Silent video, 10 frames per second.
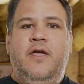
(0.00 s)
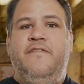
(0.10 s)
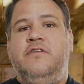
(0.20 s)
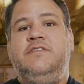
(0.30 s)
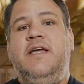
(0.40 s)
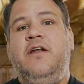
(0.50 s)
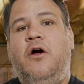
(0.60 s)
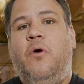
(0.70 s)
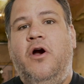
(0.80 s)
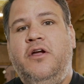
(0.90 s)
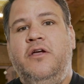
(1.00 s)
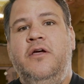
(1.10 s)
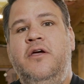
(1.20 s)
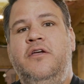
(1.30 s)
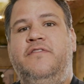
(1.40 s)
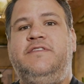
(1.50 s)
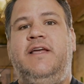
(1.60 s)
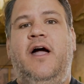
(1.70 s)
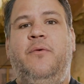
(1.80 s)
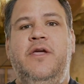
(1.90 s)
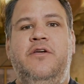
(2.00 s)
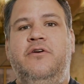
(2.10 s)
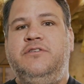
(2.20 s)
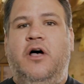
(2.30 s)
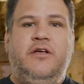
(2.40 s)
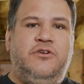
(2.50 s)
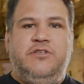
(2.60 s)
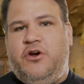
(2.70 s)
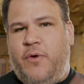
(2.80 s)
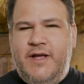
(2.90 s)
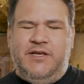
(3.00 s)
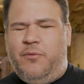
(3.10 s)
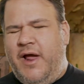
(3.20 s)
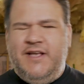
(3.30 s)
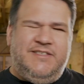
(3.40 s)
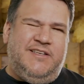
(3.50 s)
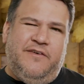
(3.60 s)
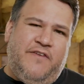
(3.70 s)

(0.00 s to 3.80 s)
If you've seen our work, you've seen how we use all sorts of crazy rigs and